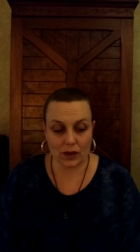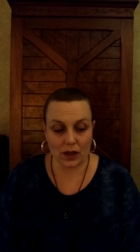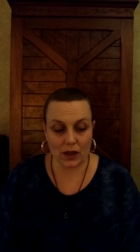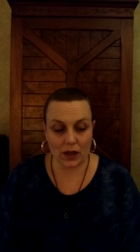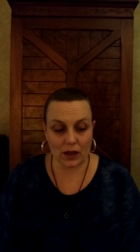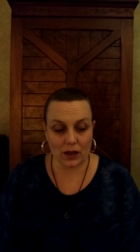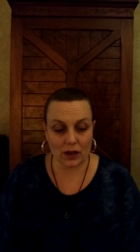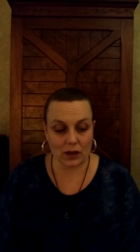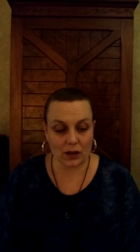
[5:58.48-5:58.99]

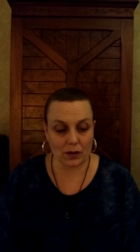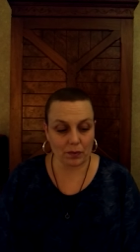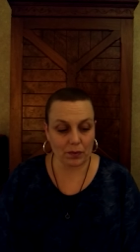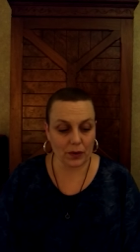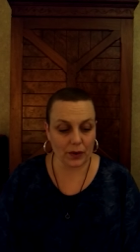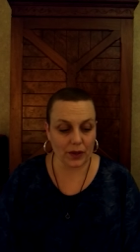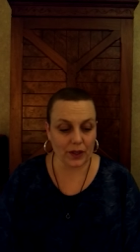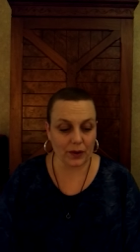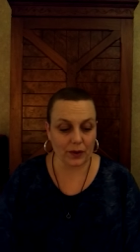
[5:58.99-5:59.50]
And
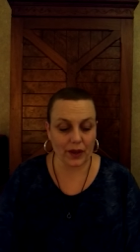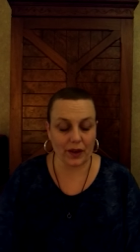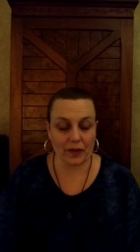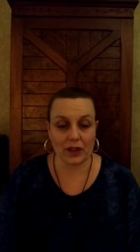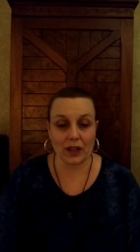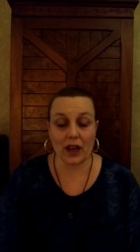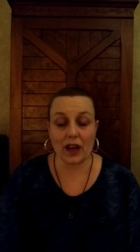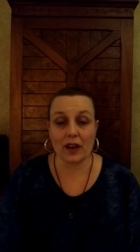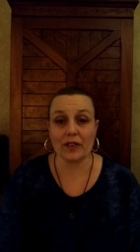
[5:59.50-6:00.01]
boy, do we have
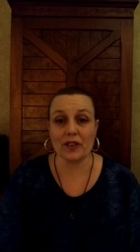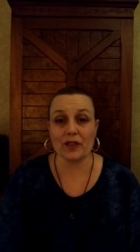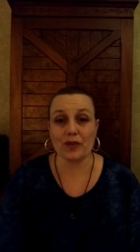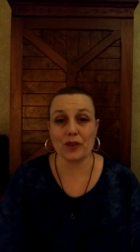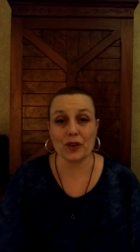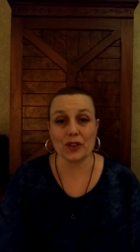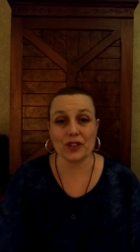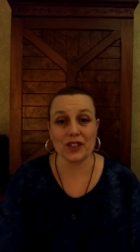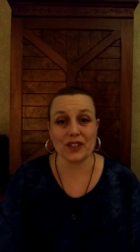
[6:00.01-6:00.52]
a lot of
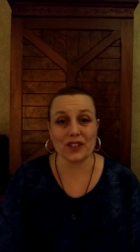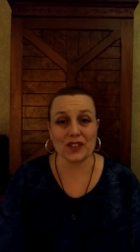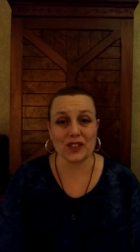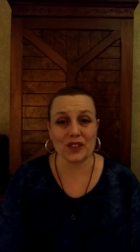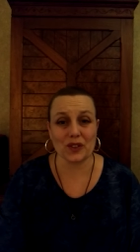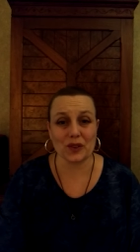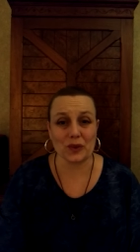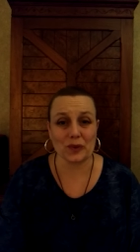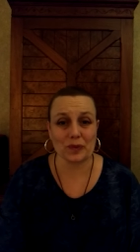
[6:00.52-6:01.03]
enforcing to
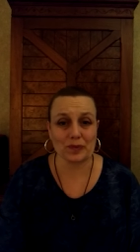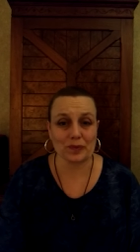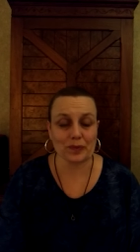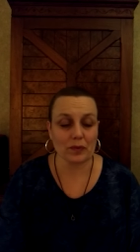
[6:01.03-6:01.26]
do.